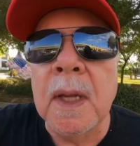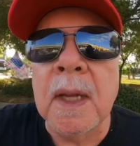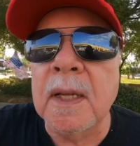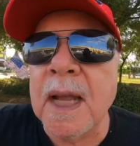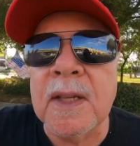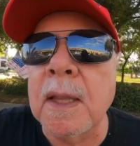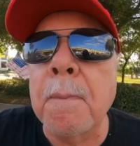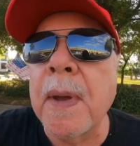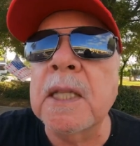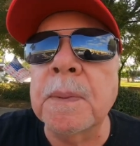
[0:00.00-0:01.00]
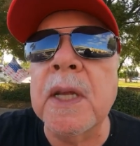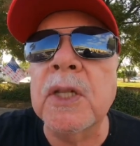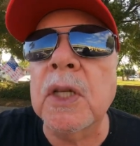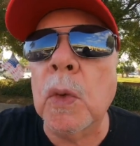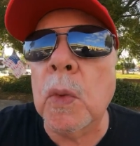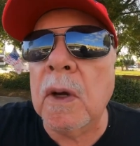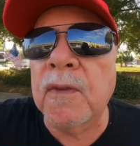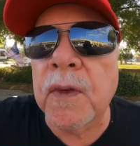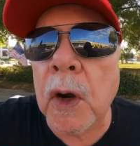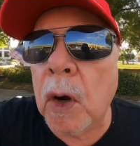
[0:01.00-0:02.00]
because that's the best place in the
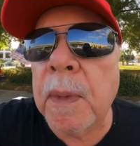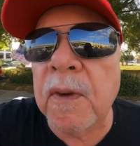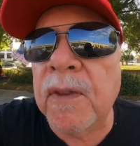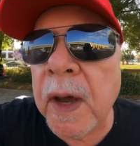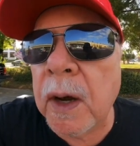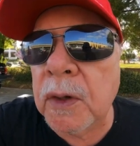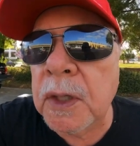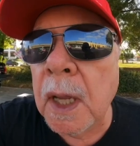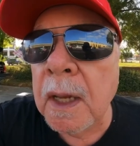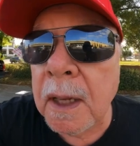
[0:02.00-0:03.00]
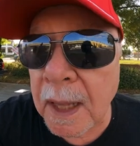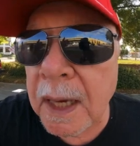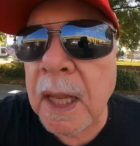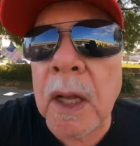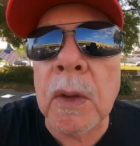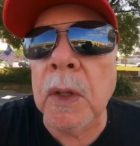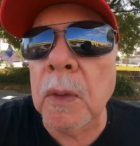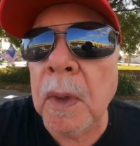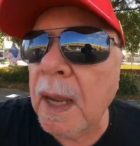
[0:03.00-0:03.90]
world for urban fighters to then kill you.